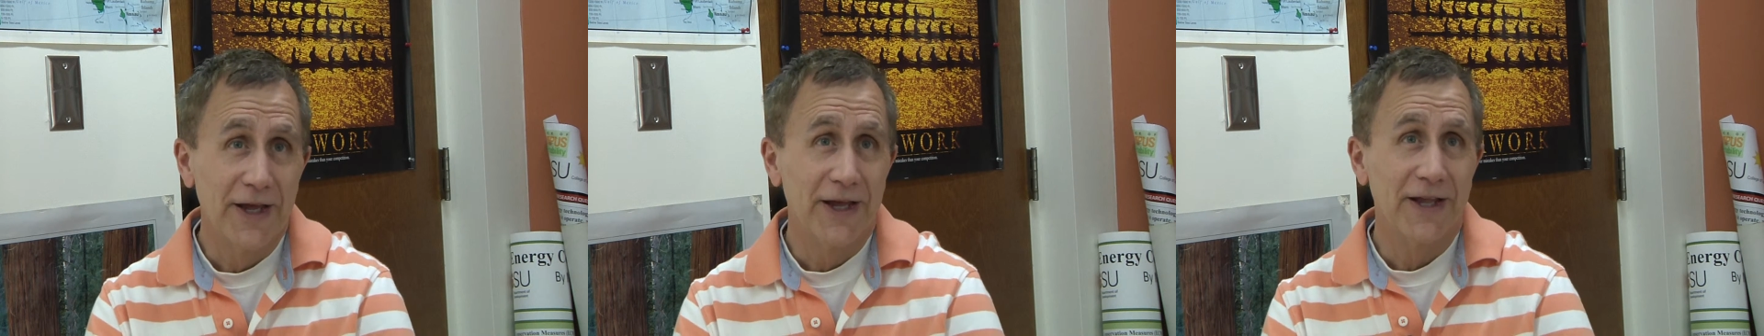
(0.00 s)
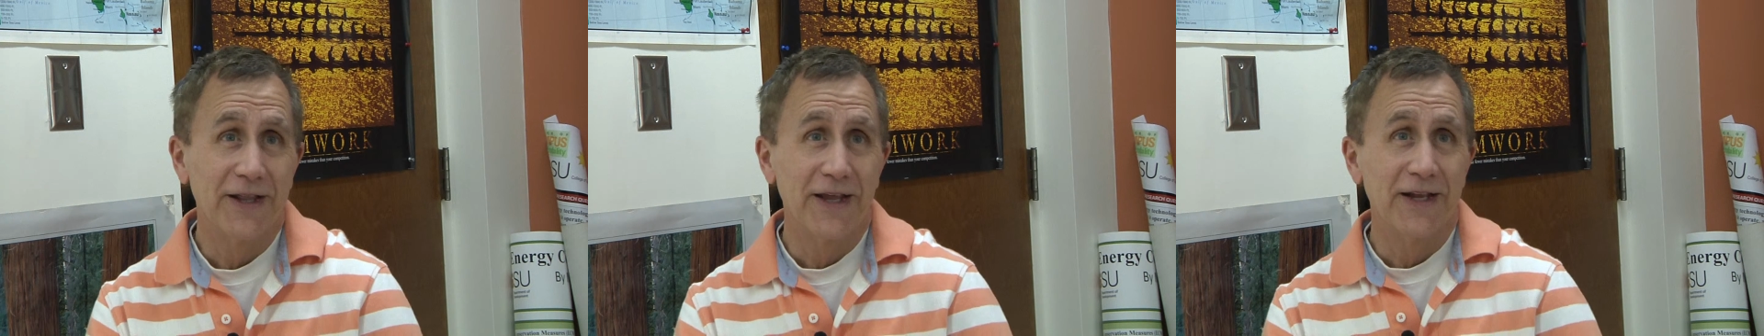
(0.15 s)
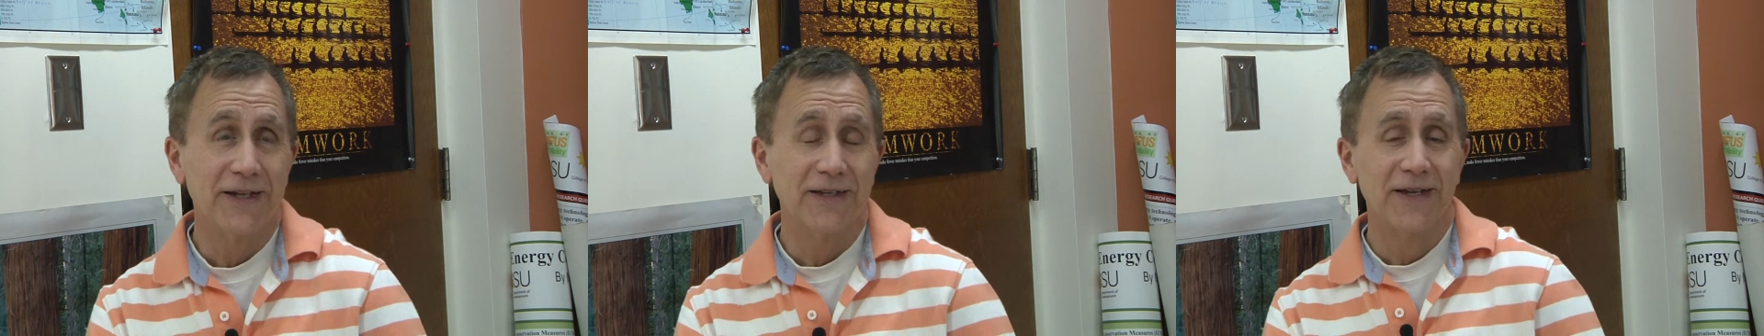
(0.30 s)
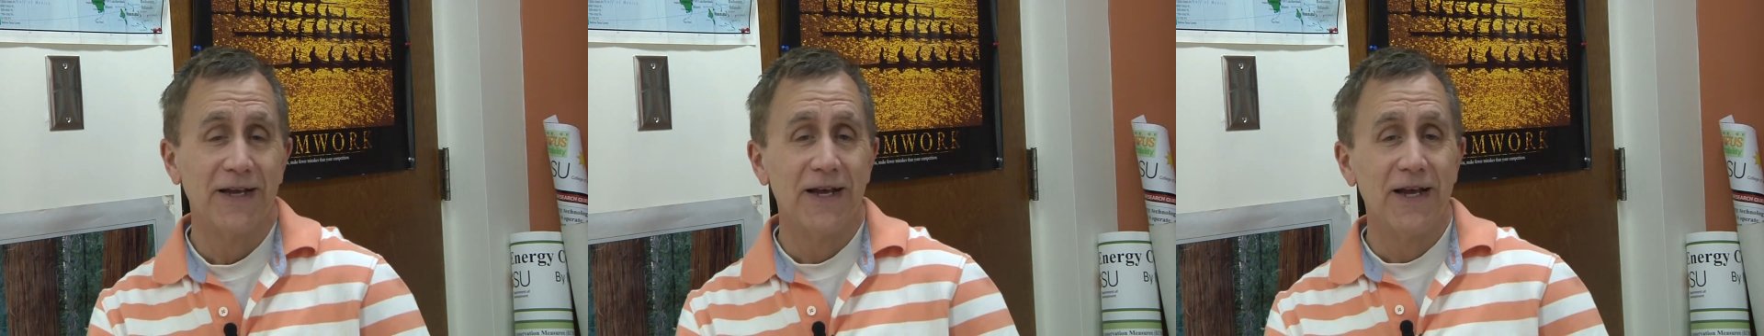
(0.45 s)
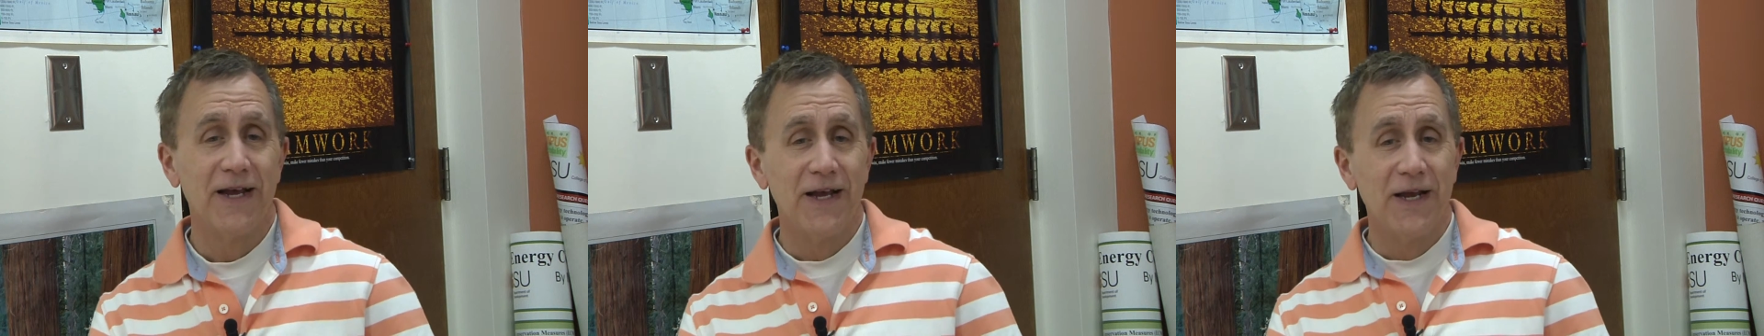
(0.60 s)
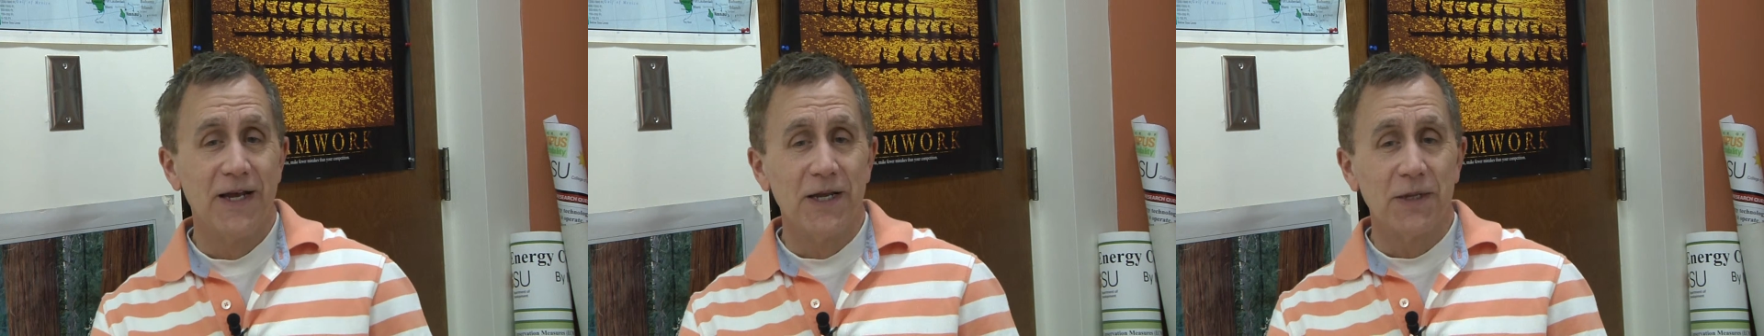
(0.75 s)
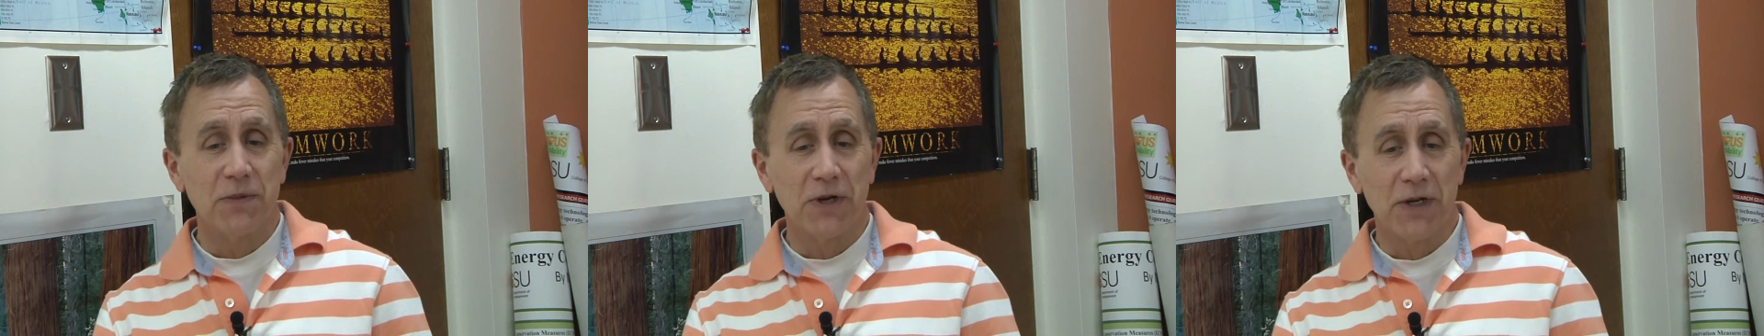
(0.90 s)
And that's
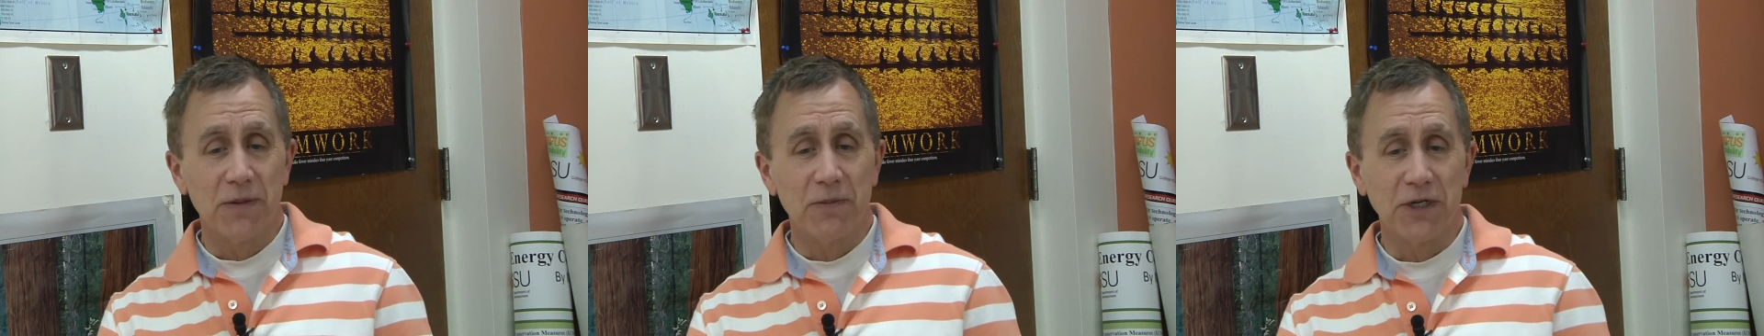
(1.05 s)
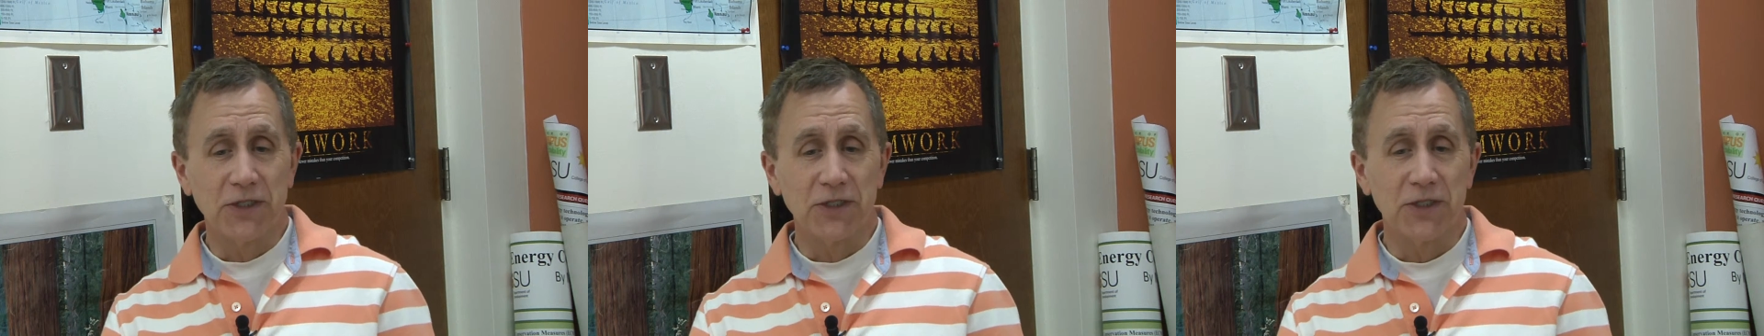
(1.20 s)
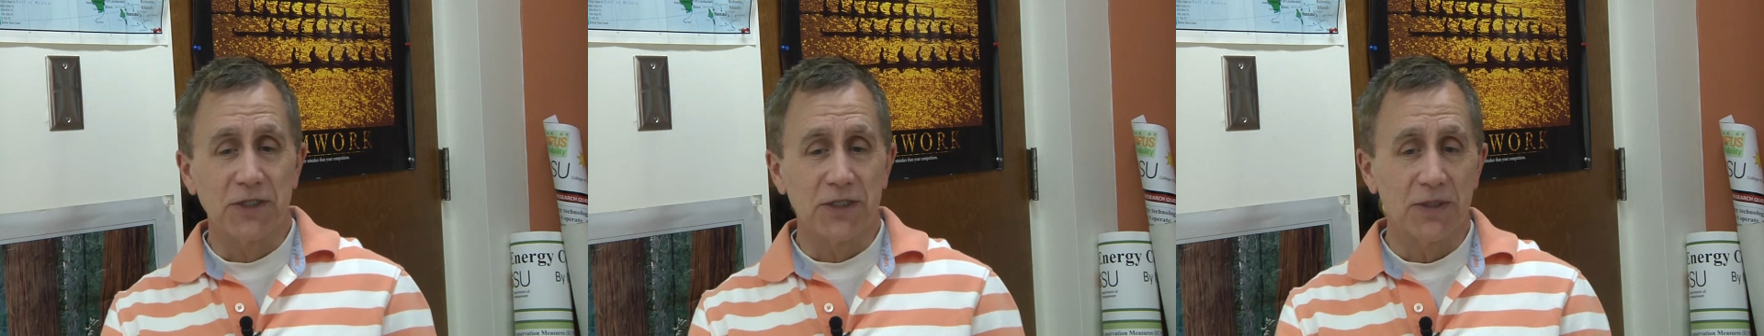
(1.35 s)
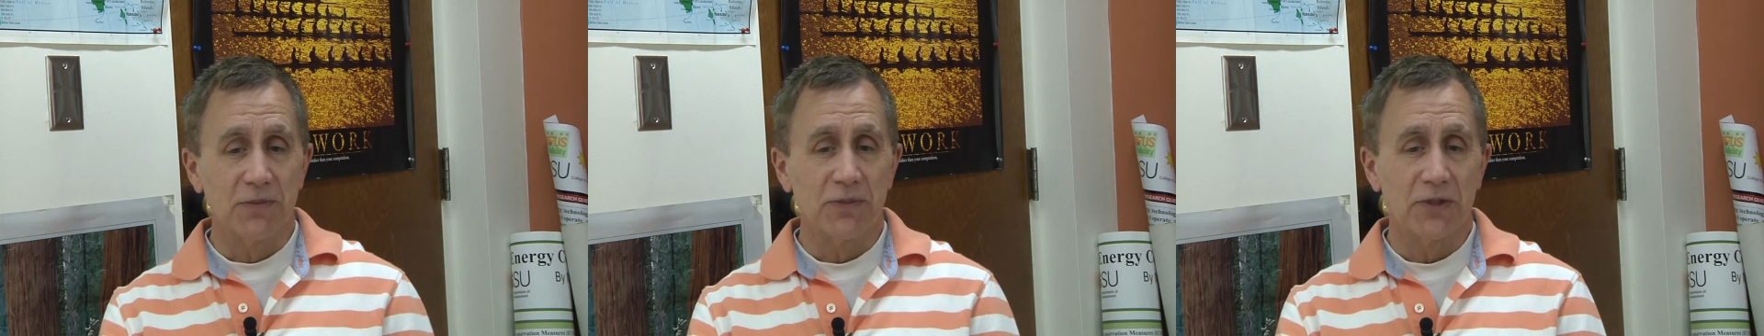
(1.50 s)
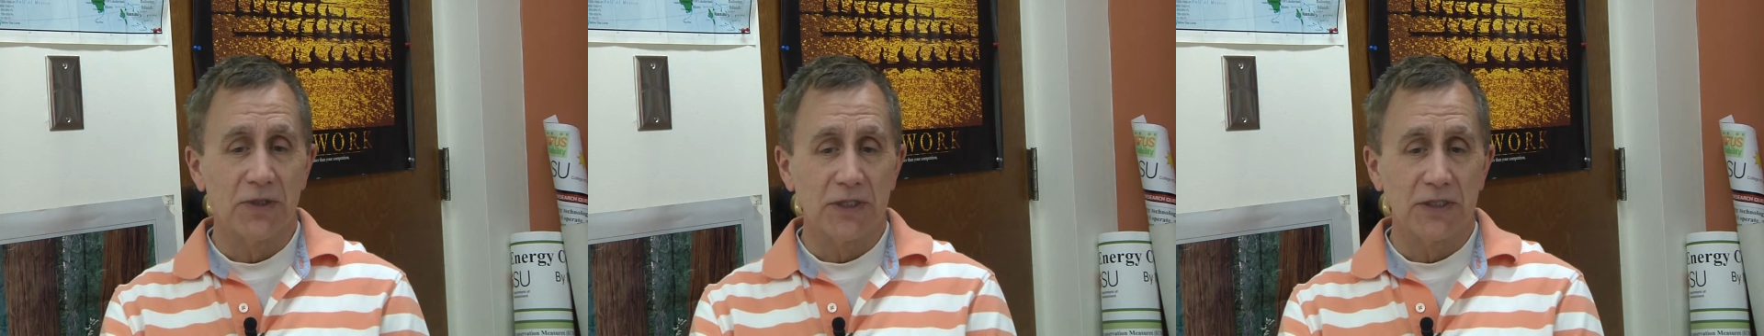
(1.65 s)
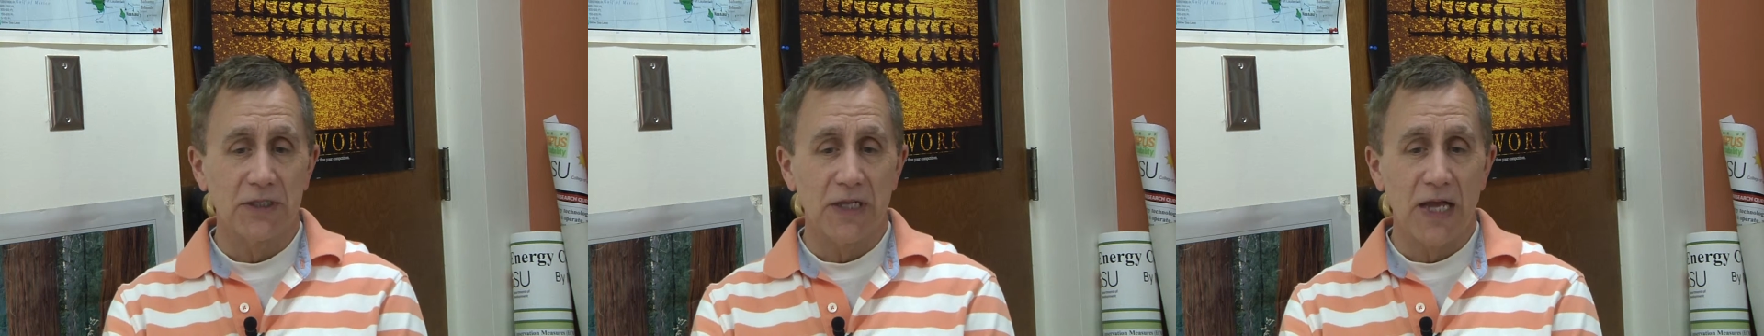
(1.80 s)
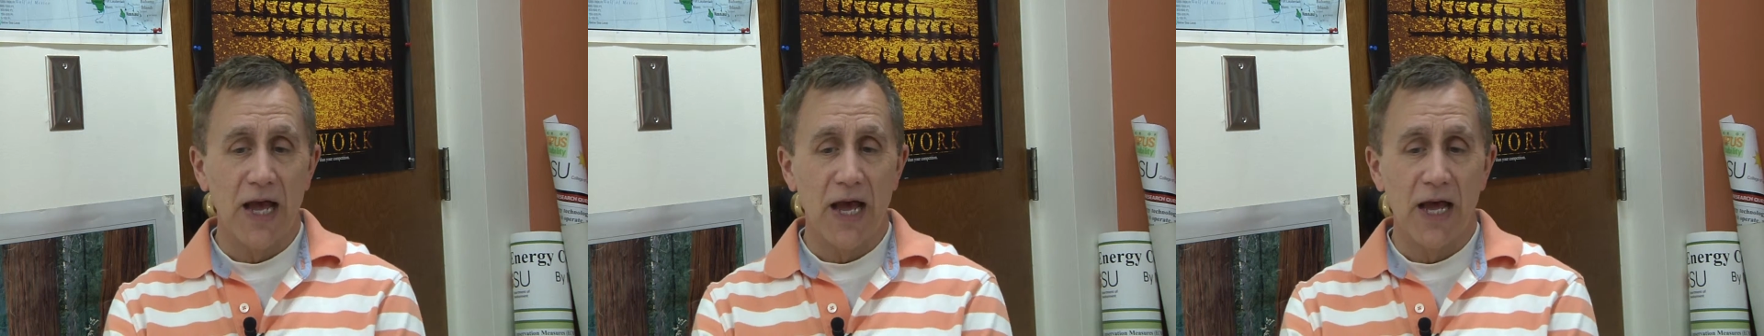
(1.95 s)
pretty much as simple
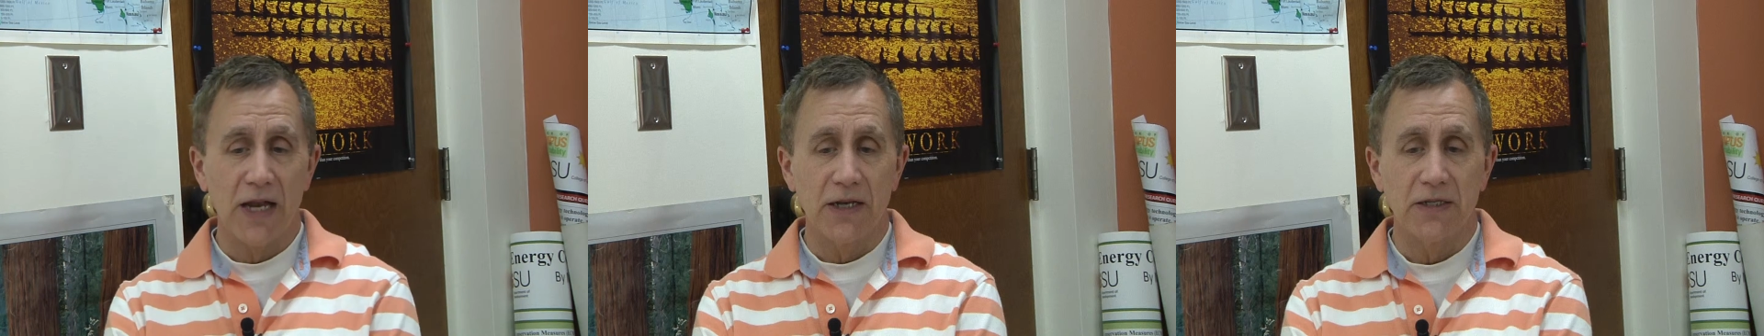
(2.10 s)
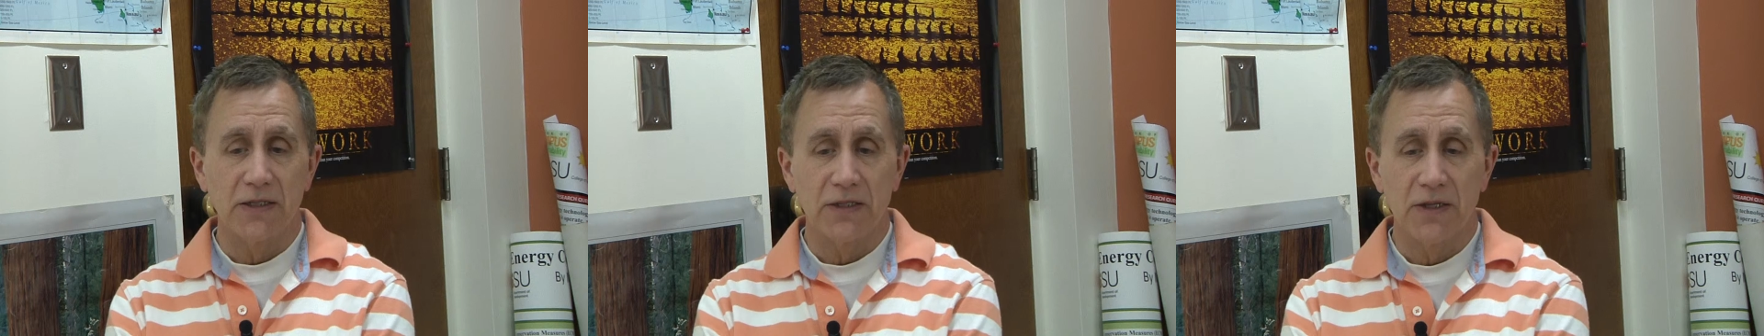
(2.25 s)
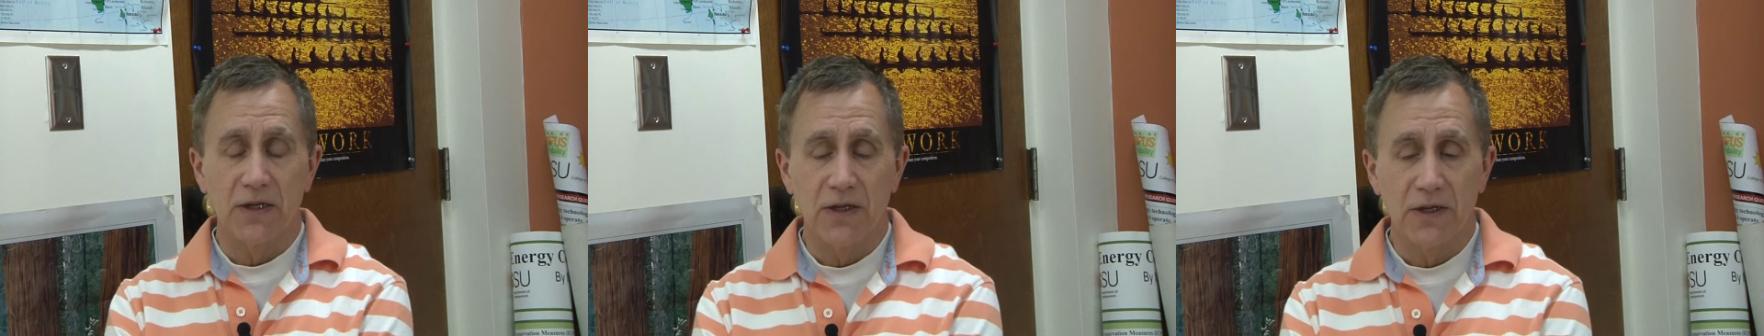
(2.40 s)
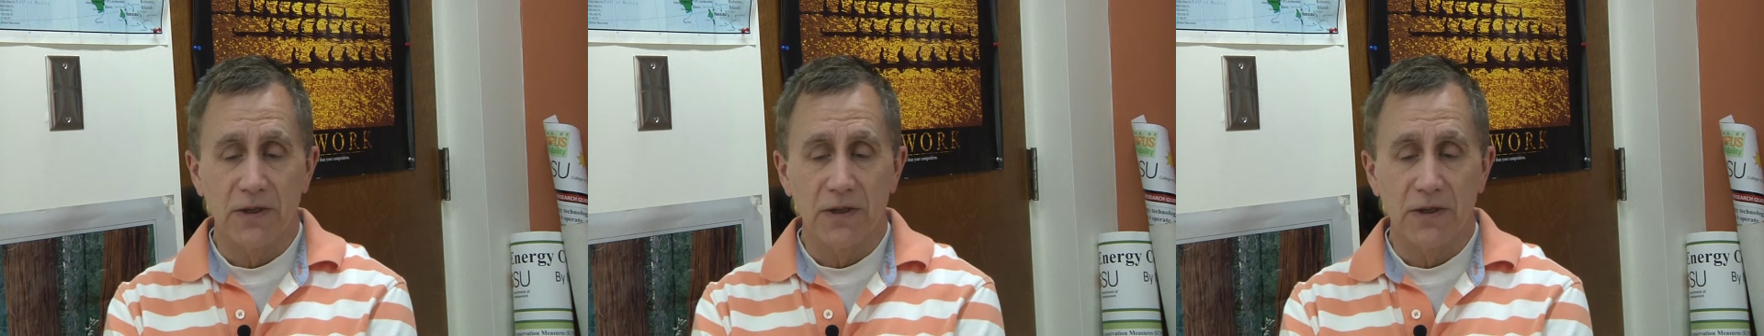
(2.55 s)
as that.